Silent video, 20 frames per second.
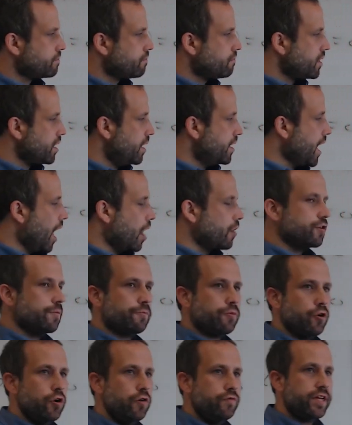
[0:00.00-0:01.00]
Now, to
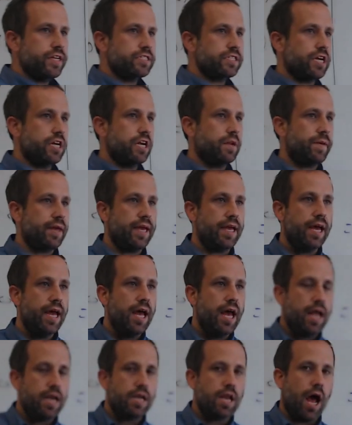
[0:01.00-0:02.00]
prove that it's going to be
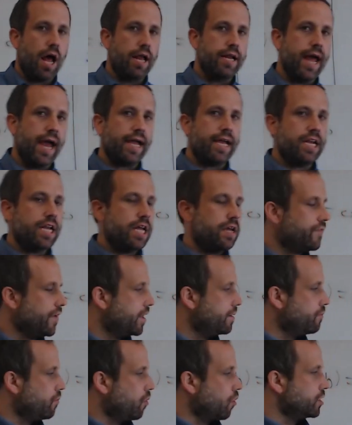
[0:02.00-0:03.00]
non-negative
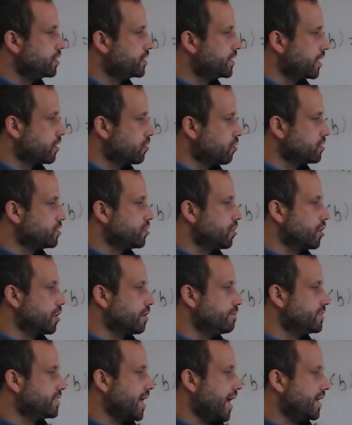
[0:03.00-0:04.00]
in more general
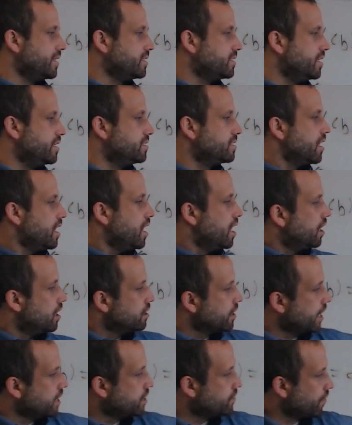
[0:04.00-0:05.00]
circumstances,
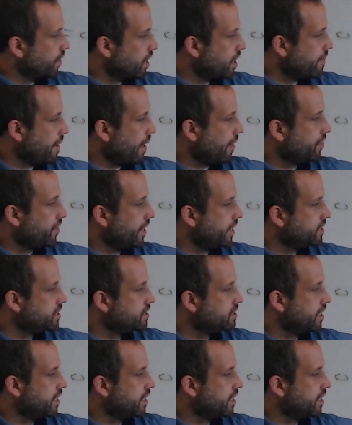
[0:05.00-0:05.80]
let's forget about this.